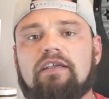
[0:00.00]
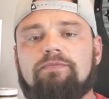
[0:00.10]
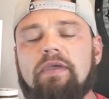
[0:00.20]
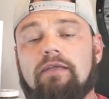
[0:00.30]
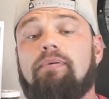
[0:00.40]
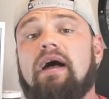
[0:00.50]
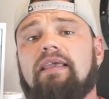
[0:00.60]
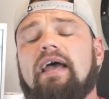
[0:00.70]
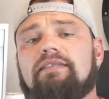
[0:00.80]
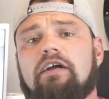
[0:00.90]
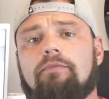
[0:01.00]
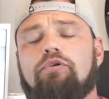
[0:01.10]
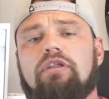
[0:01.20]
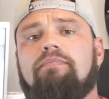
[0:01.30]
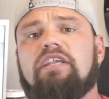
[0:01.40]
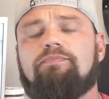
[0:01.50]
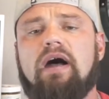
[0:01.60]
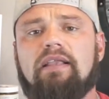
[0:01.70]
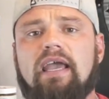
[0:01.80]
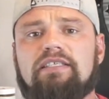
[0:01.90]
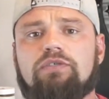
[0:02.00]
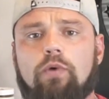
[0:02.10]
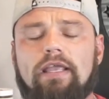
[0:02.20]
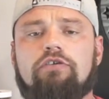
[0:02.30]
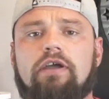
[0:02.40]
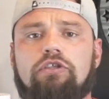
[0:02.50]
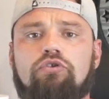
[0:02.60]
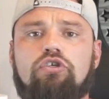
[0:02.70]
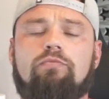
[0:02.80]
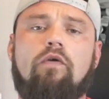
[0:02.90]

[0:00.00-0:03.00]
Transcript: Speaking of podcasts, our Booty and the Beast podcast is right here on YouTube,